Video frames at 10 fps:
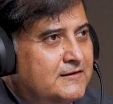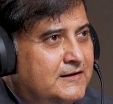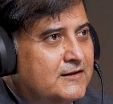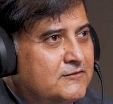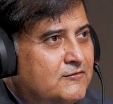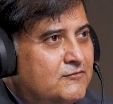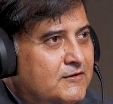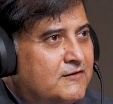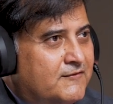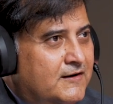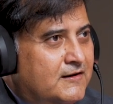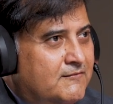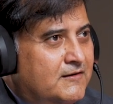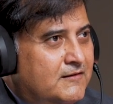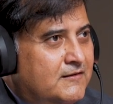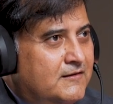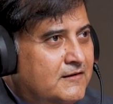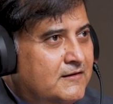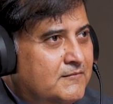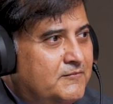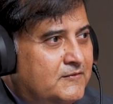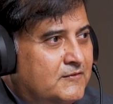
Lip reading: takes you to a different level,